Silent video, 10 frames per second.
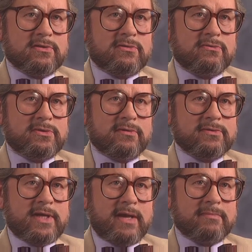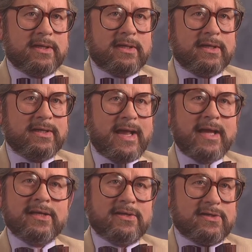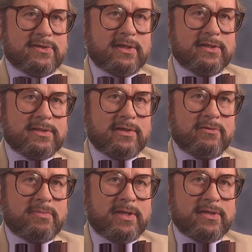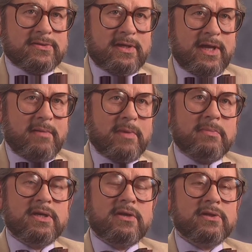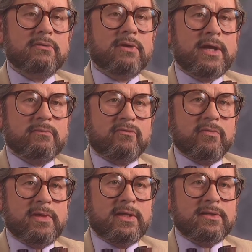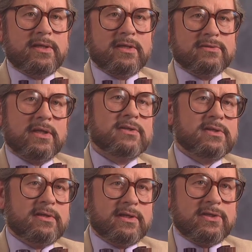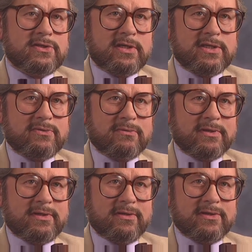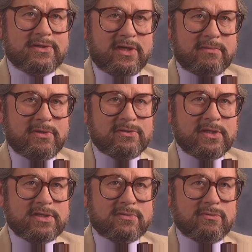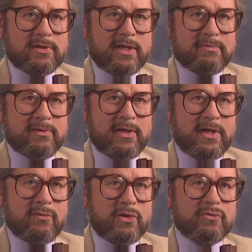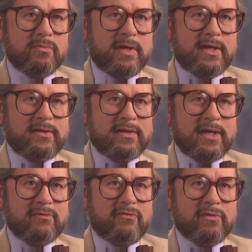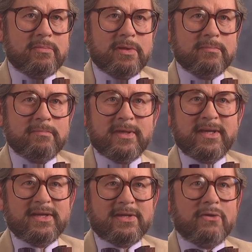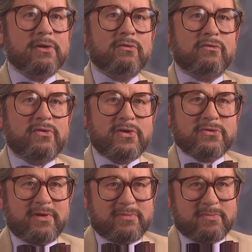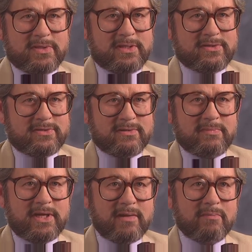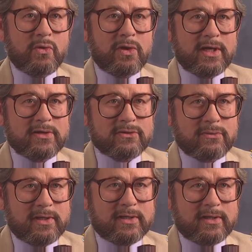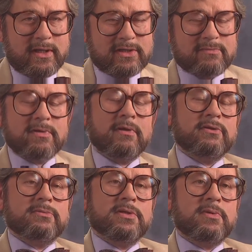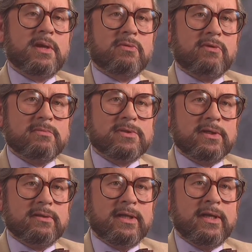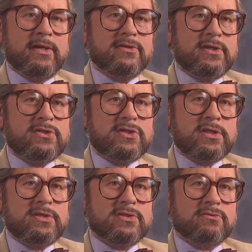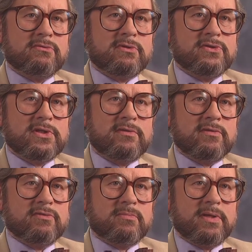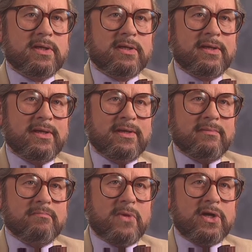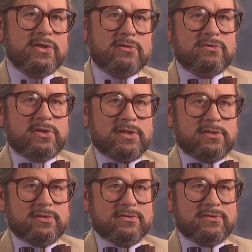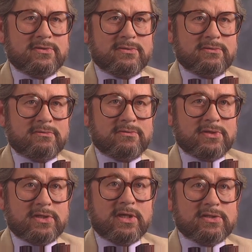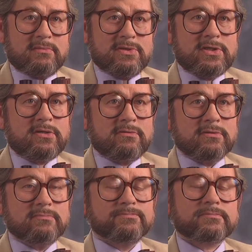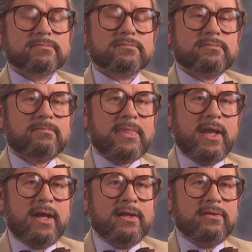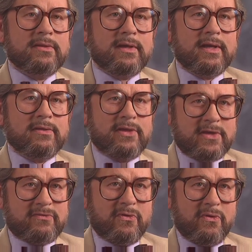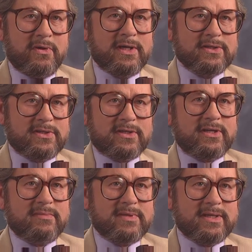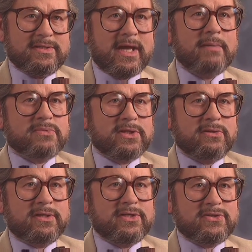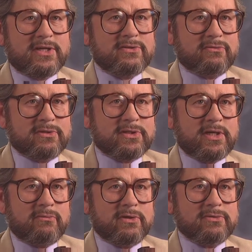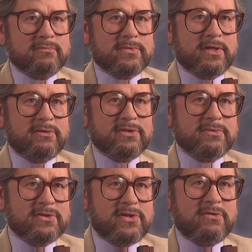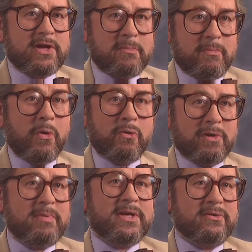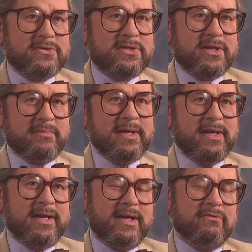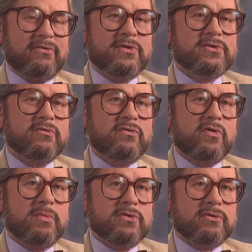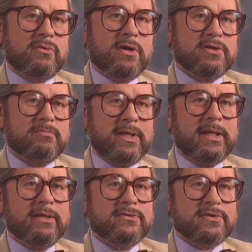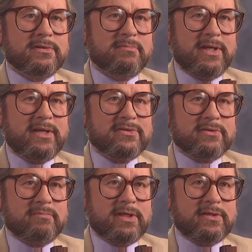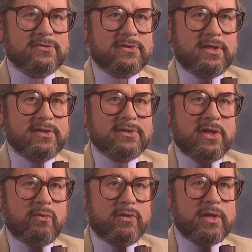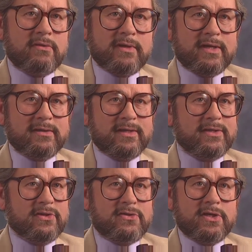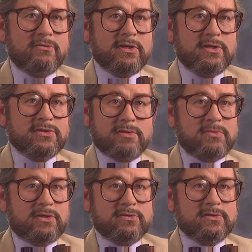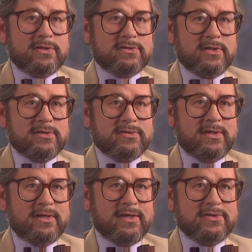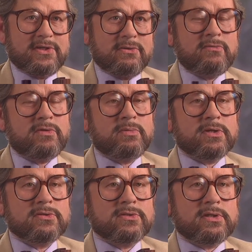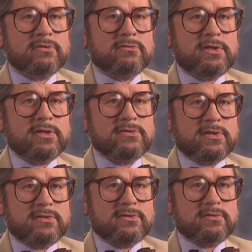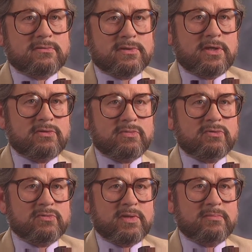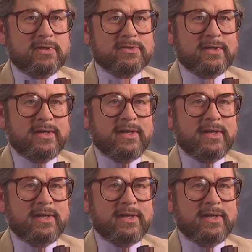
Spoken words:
are thought of as happening at an agonisingly slow pace. Maybe nothing will happen for 1 million years, then a tiny change will occur, a tiny mutation will happen, which will make the amphibian go a little further up the beach, become more land-dwelling, and hence ultimately become a reptile. These changes are all conceived of as being minute changes to the genetic material. And therefore, time is absolutely essential to Darwinism. Darwinism is a theory all about time. It first and foremost requires billions and billions and billions of years. Without that, the theory simply couldn't exist. And so over the past 100 years, since Darwin's book was published,